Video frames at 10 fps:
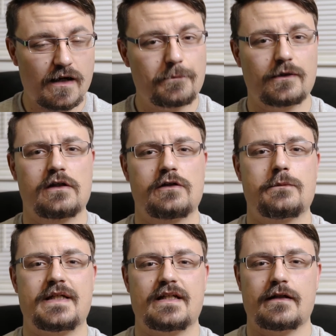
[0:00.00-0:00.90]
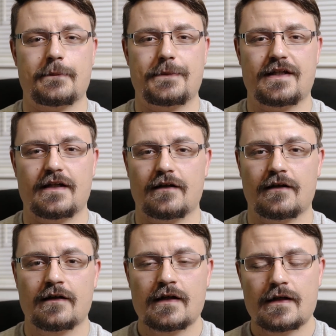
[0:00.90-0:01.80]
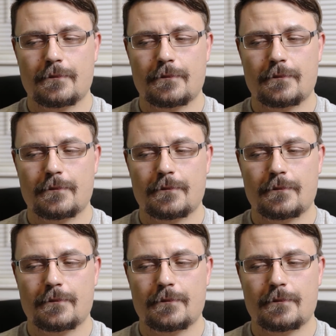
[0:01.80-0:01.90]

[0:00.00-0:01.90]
up a little bit up there